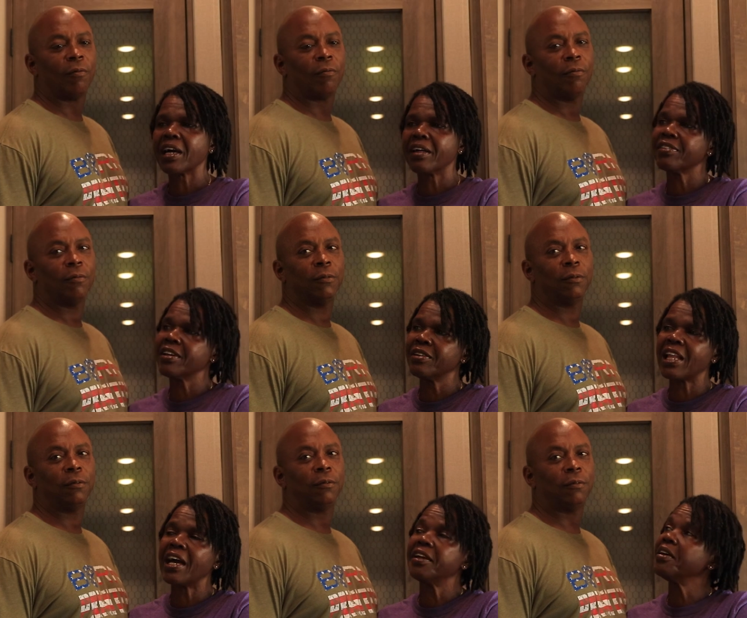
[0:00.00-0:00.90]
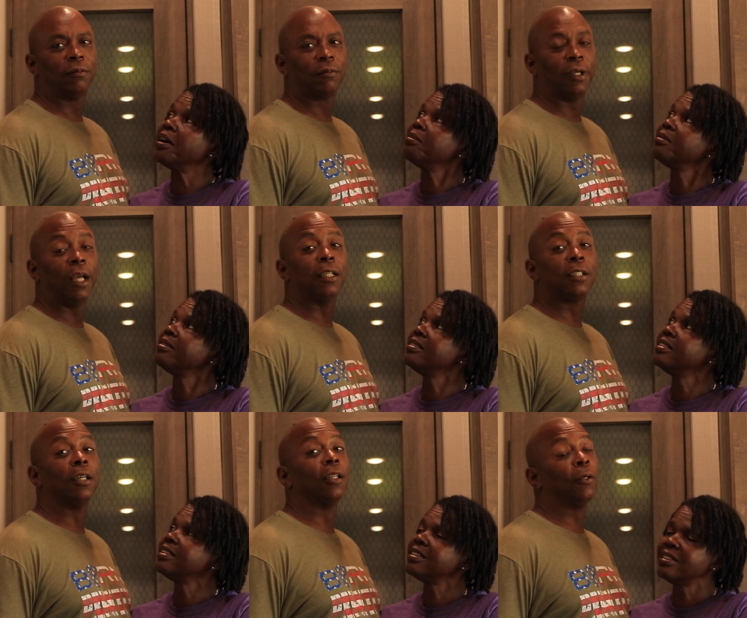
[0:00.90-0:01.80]
Speaker 1: got there and lined up.
Speaker 2: And
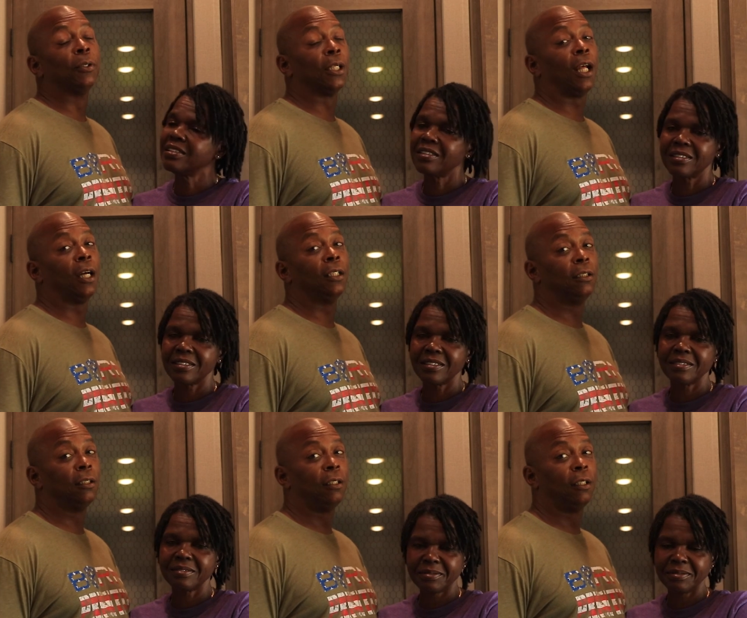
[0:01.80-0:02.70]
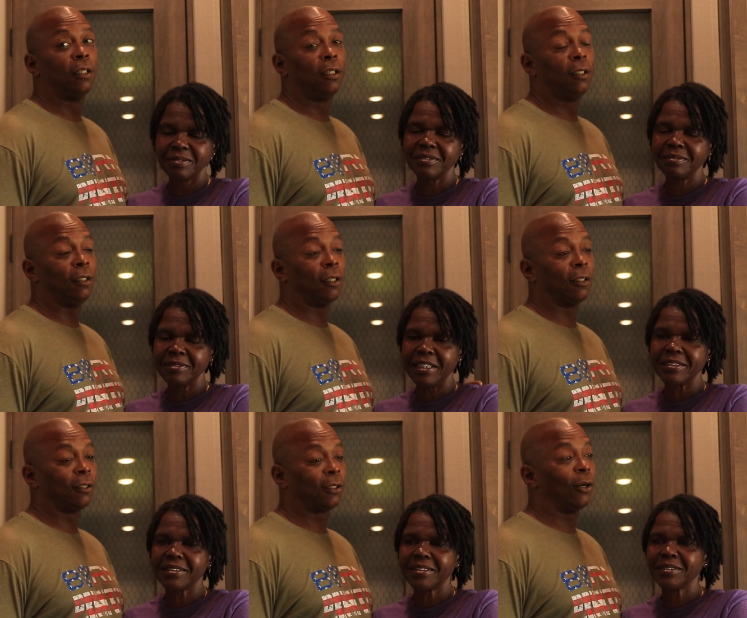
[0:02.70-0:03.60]
still there was a line. You know,
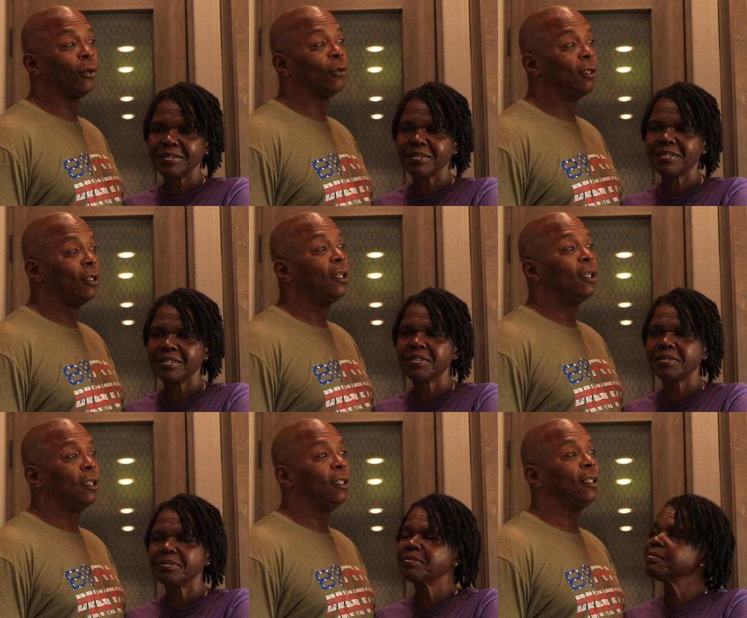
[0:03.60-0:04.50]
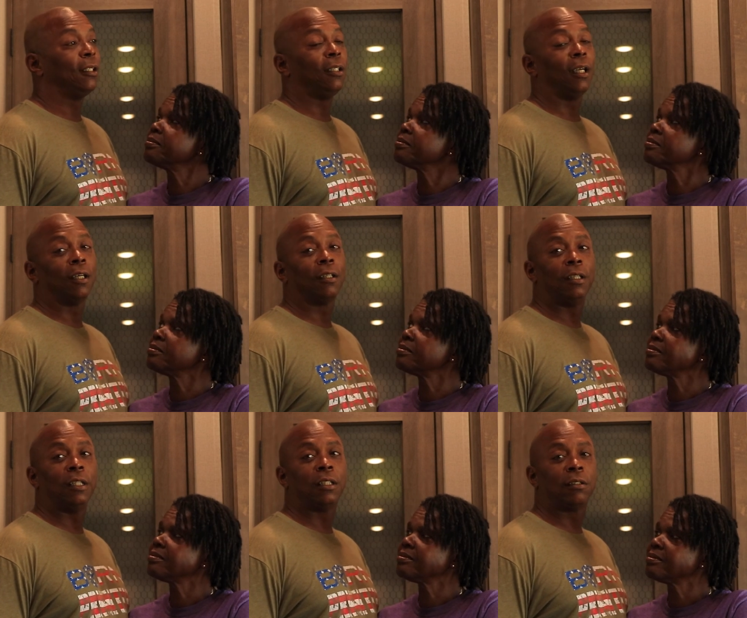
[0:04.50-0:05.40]
so it yeah,
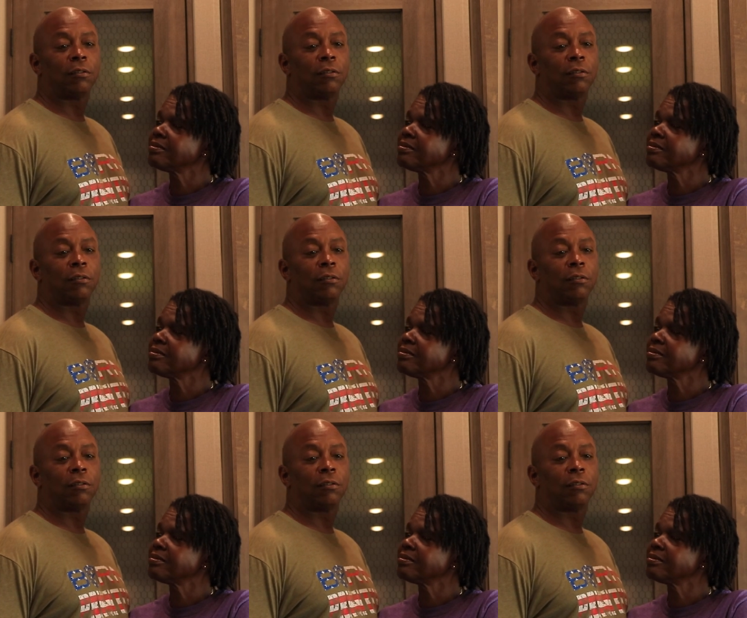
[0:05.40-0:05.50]
it